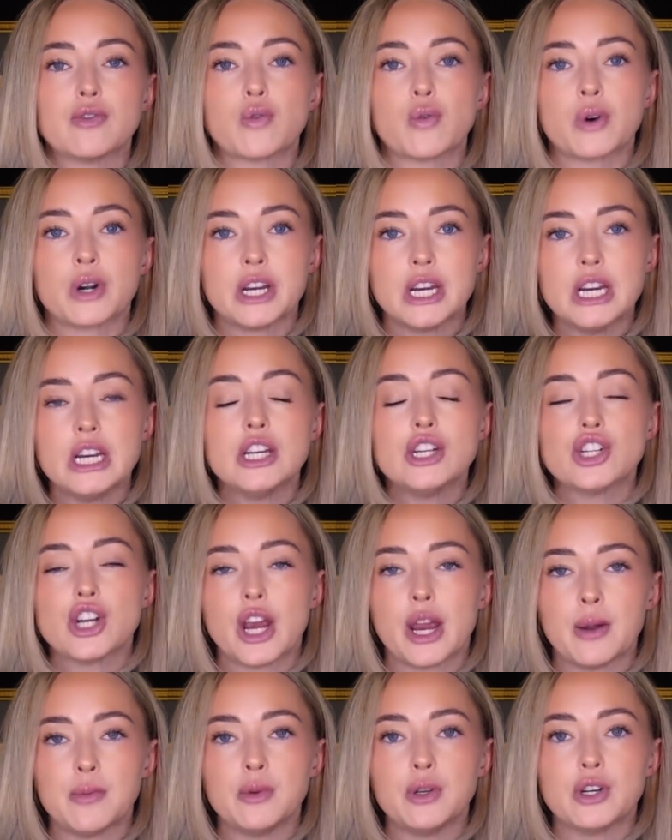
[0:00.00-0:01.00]
for each
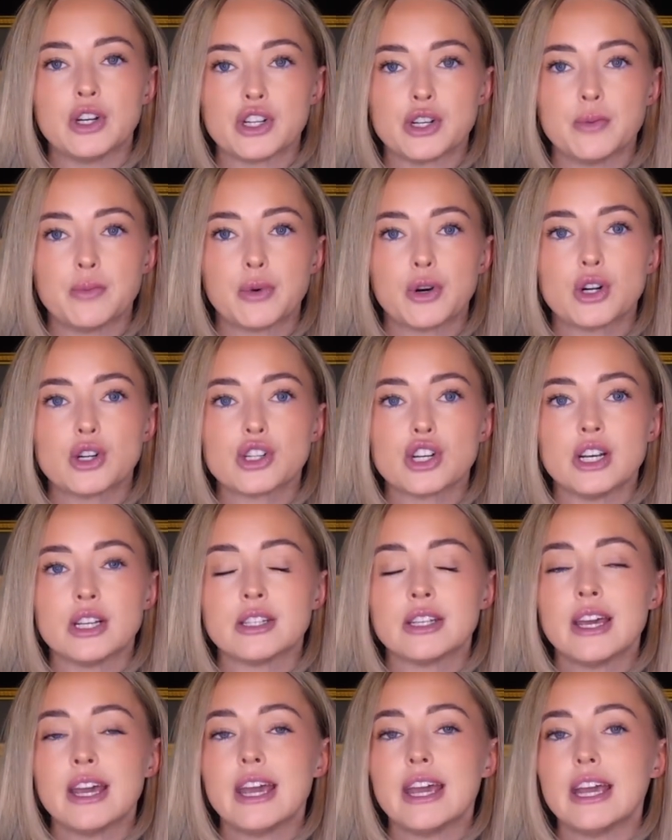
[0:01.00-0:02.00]
ammunition
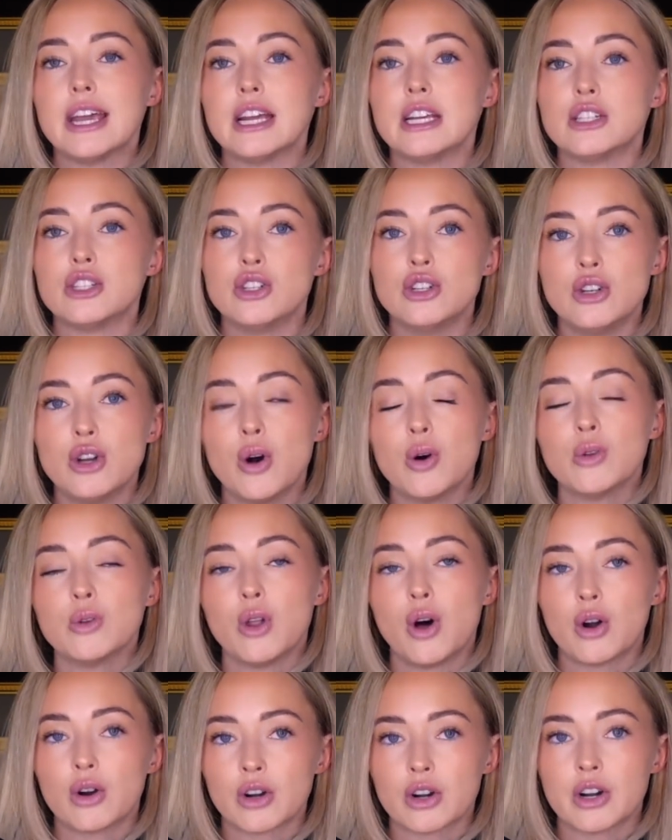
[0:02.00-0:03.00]
purchase is no
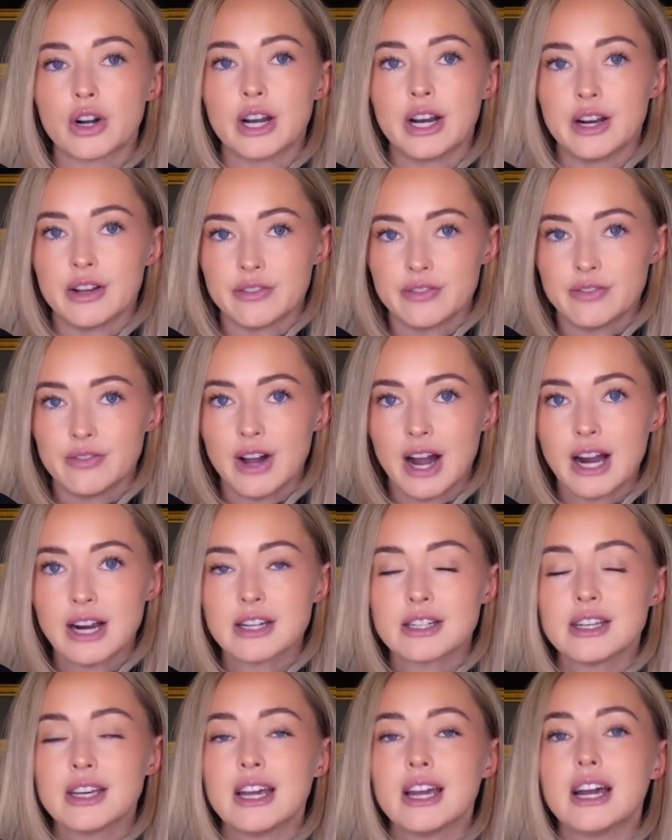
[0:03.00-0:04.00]
longer in
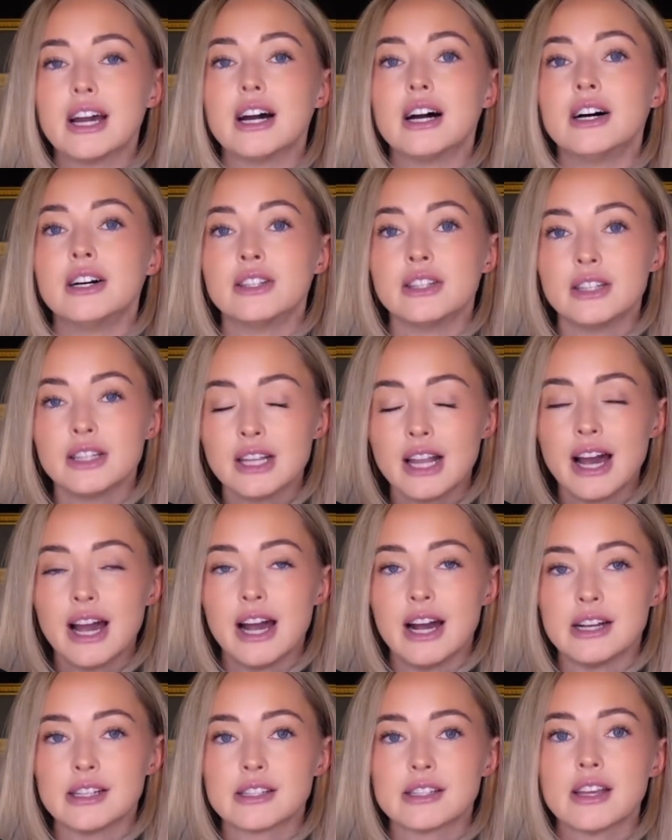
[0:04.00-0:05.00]
effect
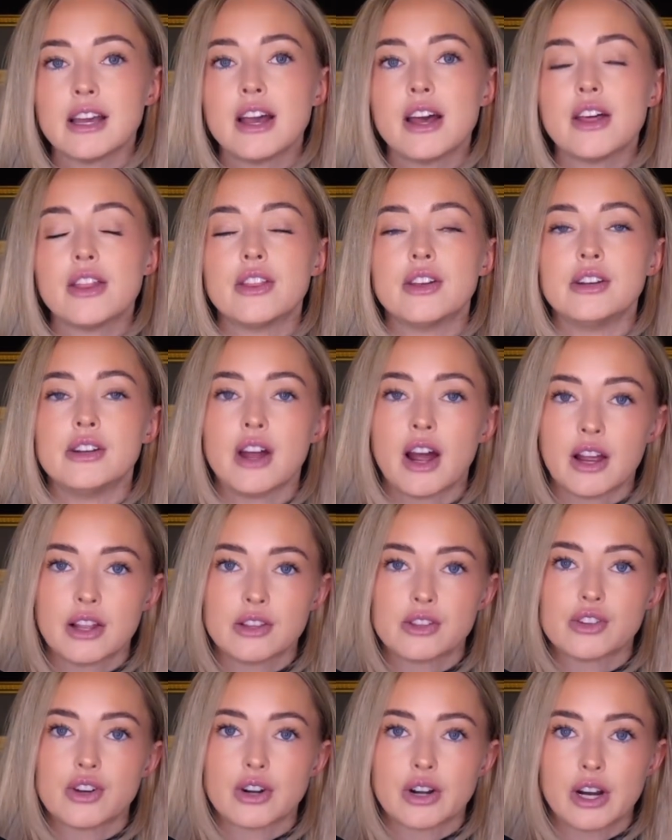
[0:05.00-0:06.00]
unless the
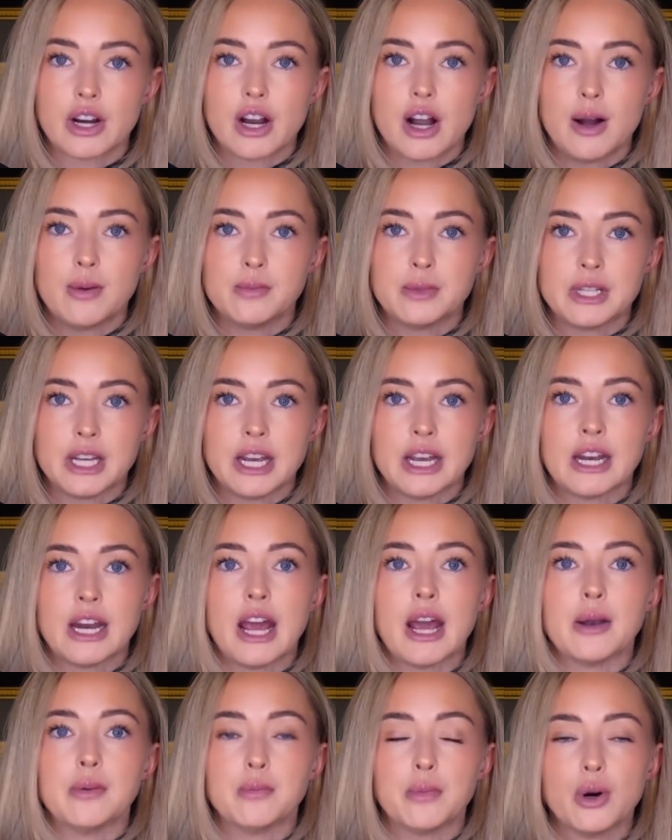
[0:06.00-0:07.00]
Ninth Circuit comes in
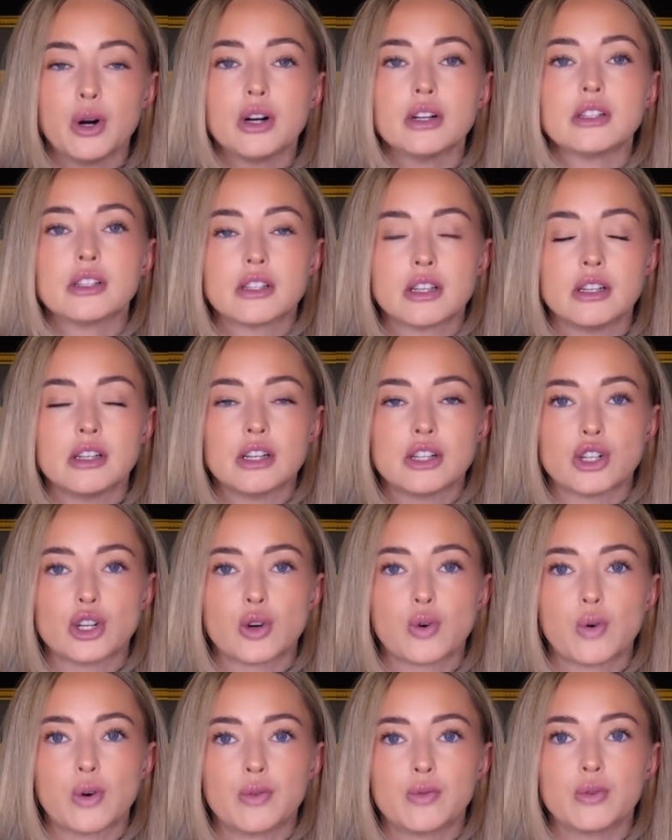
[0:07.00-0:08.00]
and puts the
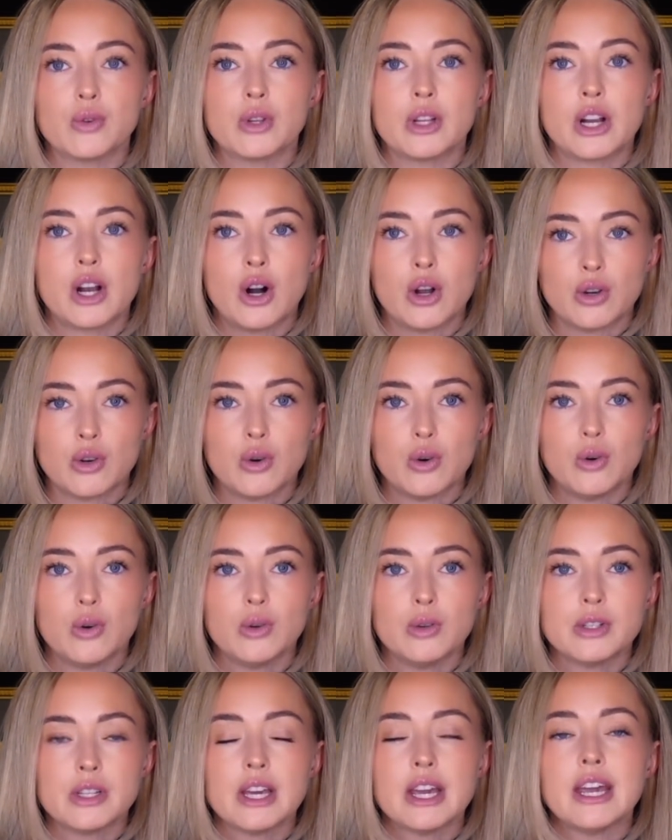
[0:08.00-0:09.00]
district court ruling on
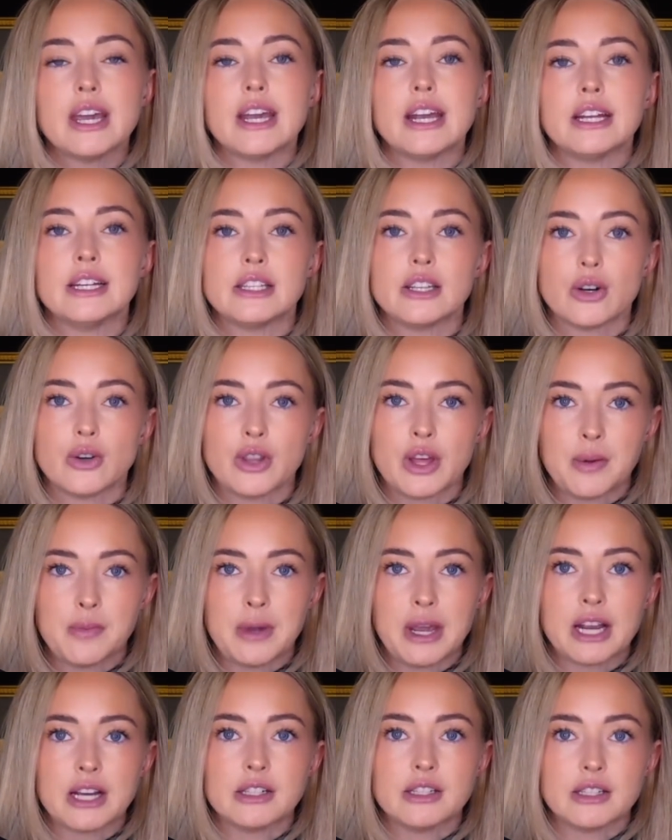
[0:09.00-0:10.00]
hold until they
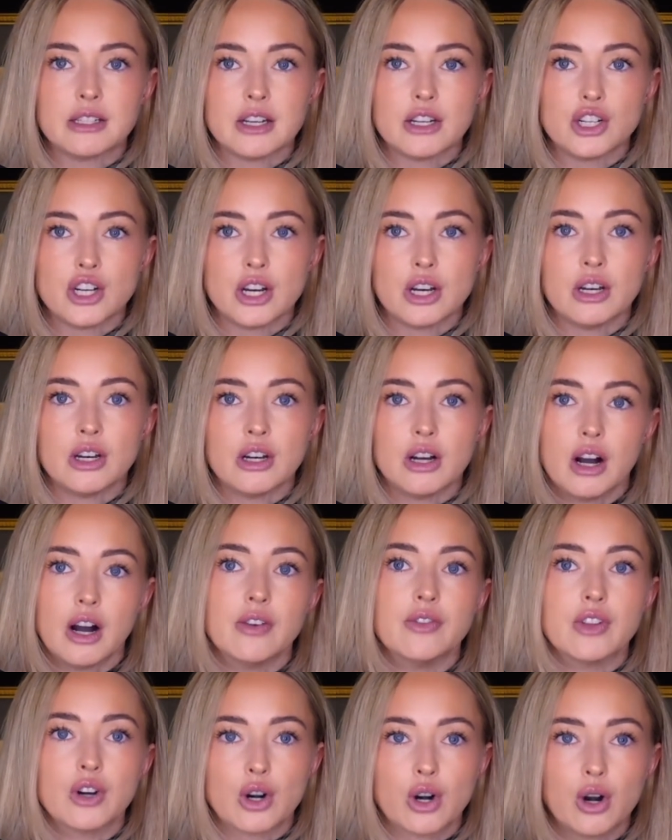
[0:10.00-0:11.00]
make a decision
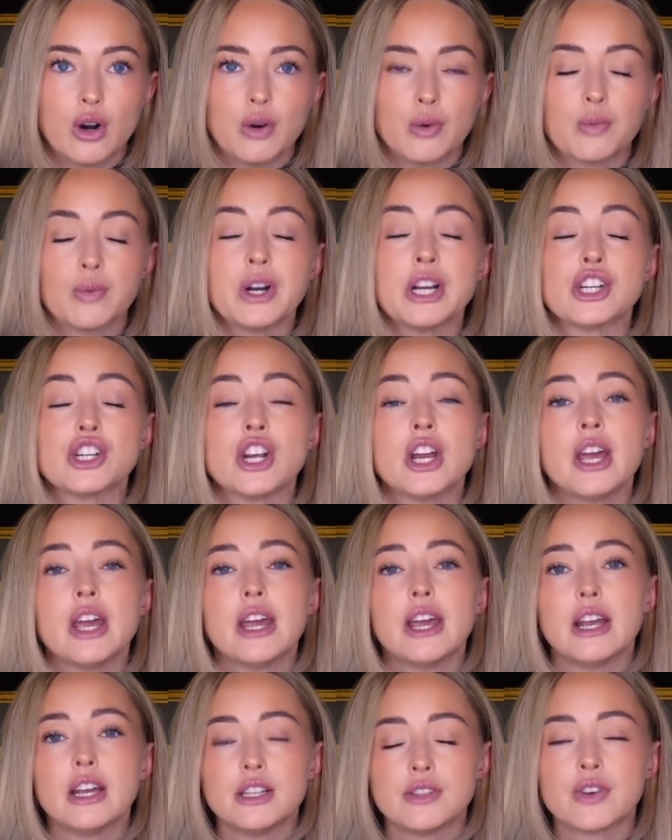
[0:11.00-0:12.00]
of their own, which
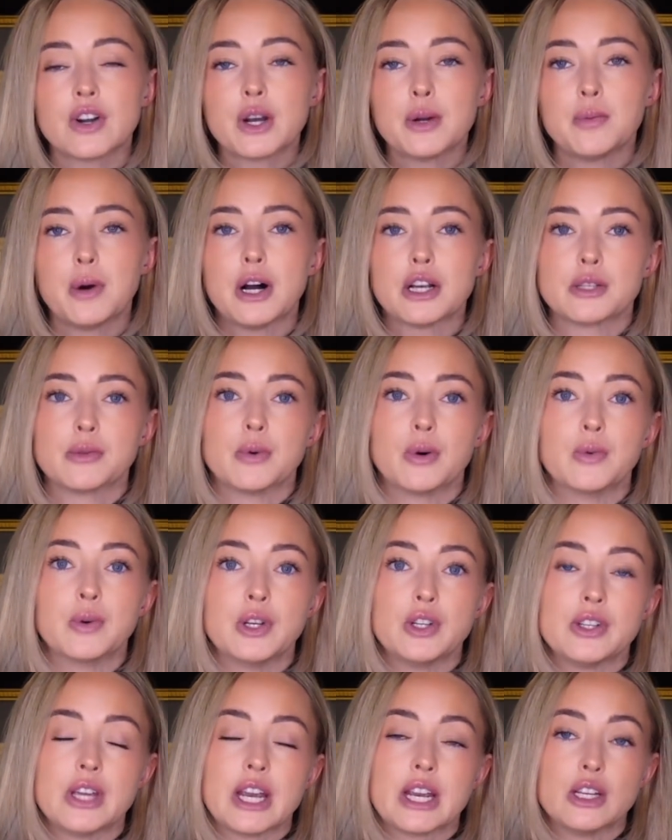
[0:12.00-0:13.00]
is very possible when
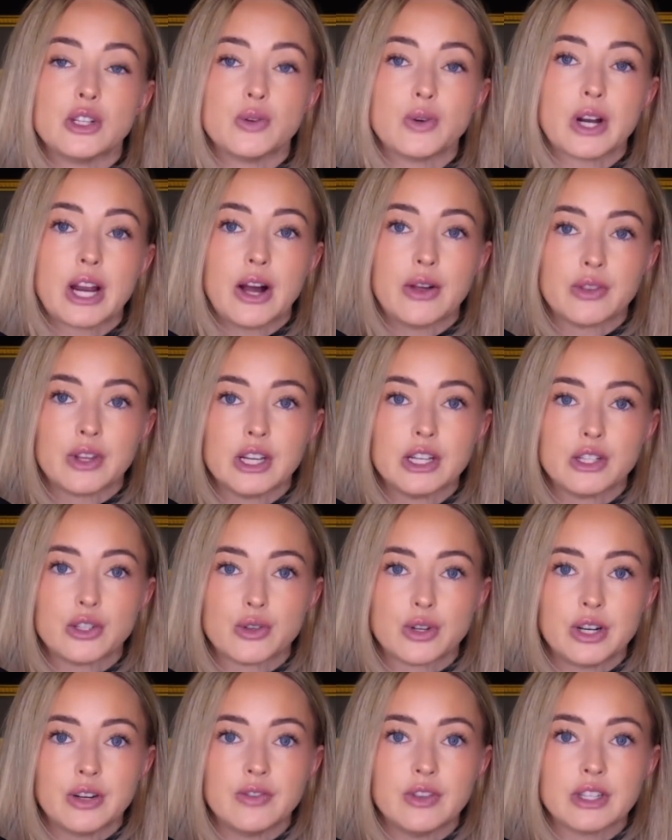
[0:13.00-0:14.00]
you take into account the
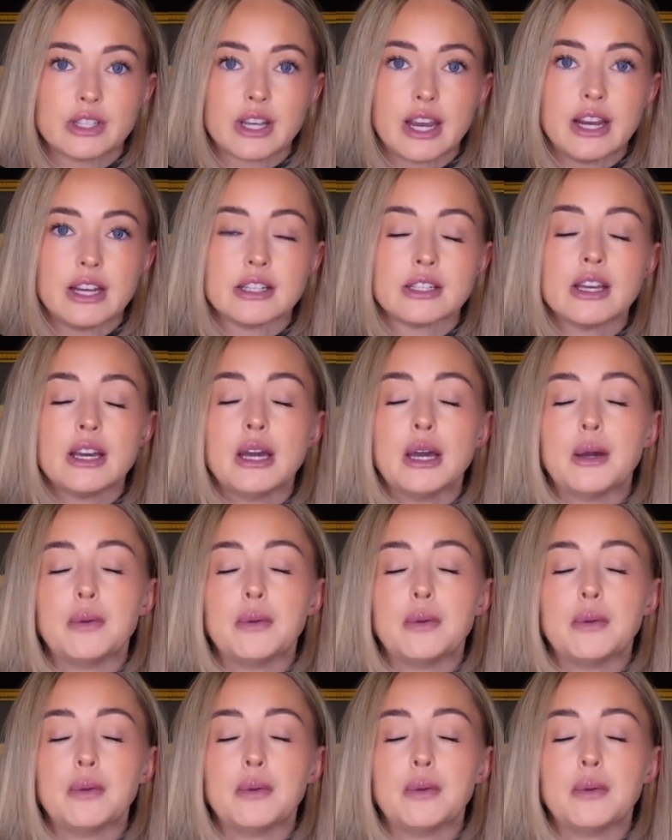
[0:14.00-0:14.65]
history of this case,